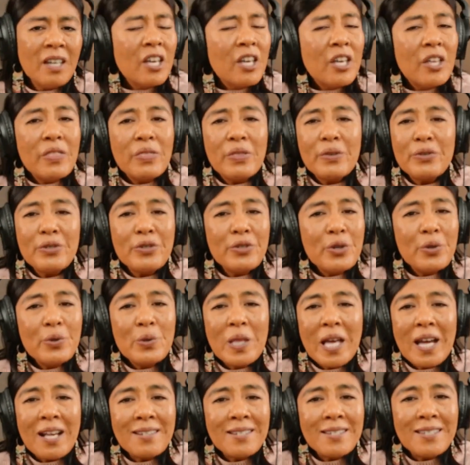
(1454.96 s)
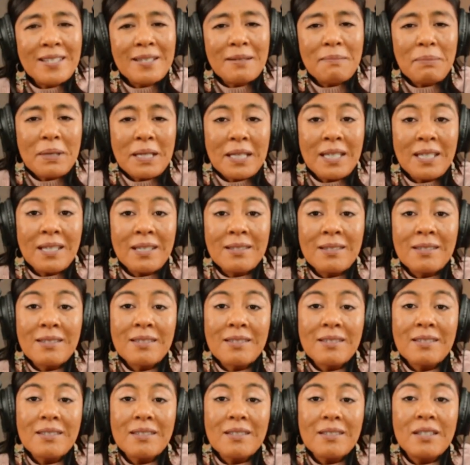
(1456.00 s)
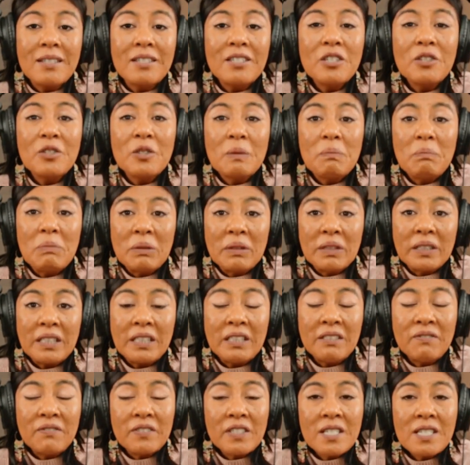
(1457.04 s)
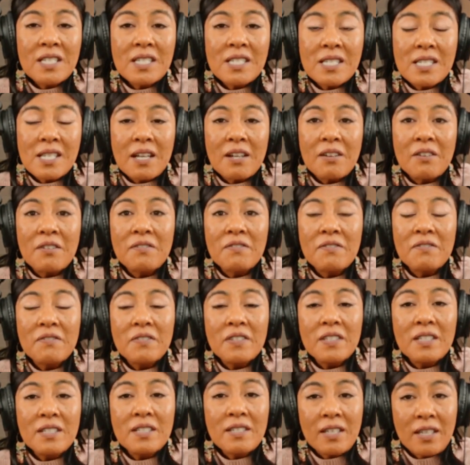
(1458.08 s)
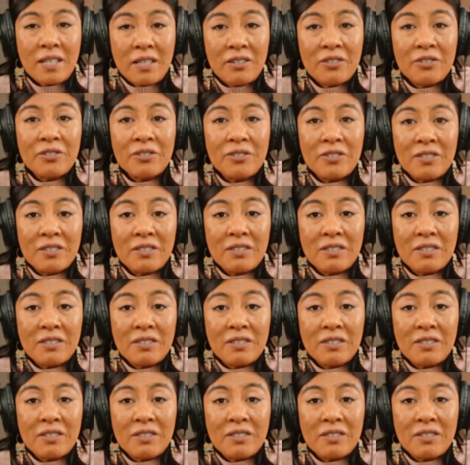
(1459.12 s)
There's no lasting peace until the belief itself is healed.